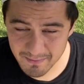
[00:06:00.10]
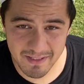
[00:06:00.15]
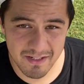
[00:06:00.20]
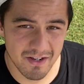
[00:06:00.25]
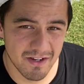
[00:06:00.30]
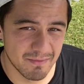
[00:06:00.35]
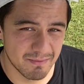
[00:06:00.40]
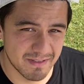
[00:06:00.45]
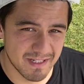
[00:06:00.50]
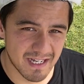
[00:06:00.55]
me
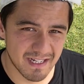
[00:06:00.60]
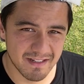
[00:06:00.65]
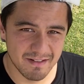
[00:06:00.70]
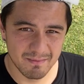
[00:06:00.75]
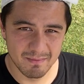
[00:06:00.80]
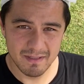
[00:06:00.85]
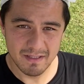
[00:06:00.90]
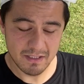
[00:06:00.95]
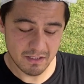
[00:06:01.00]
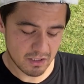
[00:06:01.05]
know down
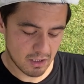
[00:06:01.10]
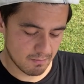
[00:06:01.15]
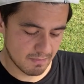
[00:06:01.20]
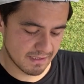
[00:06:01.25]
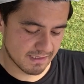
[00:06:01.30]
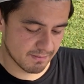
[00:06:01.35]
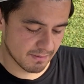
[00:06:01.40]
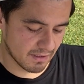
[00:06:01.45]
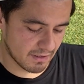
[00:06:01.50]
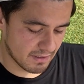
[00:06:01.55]
in the
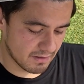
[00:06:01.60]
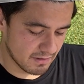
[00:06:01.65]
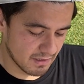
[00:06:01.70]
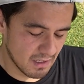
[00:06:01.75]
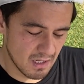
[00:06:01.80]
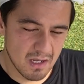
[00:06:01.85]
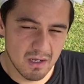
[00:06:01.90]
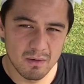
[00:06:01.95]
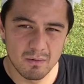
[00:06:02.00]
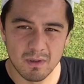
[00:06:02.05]
comments below
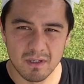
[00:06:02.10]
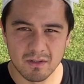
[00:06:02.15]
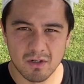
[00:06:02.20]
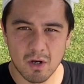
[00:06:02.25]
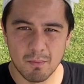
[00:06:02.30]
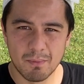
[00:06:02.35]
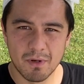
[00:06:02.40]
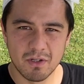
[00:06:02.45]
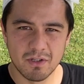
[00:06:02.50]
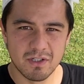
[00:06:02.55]
what
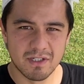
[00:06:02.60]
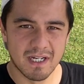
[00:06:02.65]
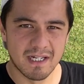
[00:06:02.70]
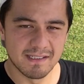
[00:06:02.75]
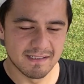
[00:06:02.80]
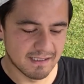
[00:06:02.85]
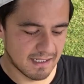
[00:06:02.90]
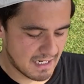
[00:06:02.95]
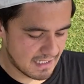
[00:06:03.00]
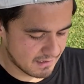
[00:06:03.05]
combo you
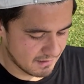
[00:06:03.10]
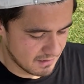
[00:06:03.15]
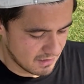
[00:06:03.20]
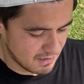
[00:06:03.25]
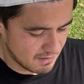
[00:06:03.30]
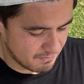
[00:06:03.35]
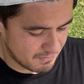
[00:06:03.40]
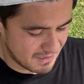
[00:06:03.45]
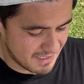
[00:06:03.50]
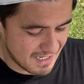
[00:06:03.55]
guys like.
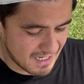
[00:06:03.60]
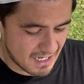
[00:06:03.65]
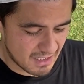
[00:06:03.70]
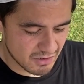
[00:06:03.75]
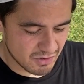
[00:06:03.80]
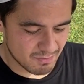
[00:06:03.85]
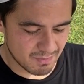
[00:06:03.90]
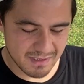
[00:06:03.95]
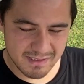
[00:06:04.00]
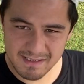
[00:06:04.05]
But yeah,
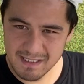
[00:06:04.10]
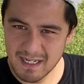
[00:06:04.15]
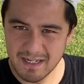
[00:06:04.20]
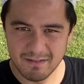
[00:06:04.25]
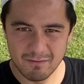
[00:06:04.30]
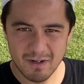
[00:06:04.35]
100%